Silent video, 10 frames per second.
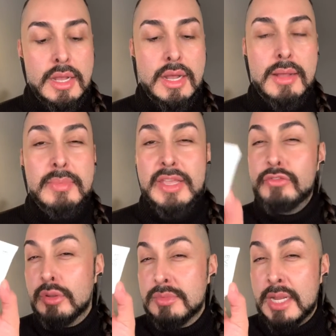um, Eve
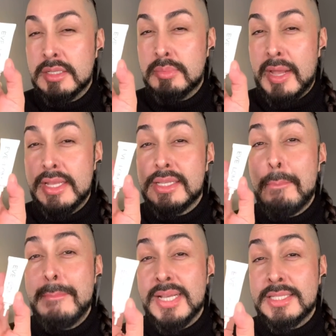Lom Dynaspot is a
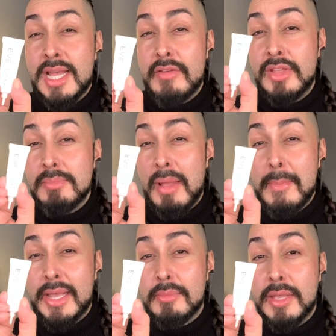must have in my
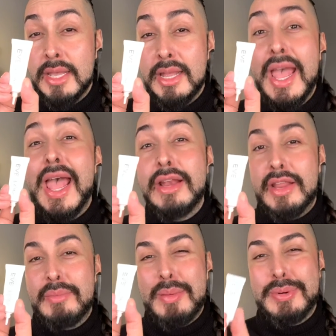makeup kit and
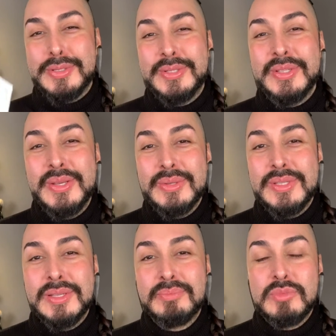in my personal use.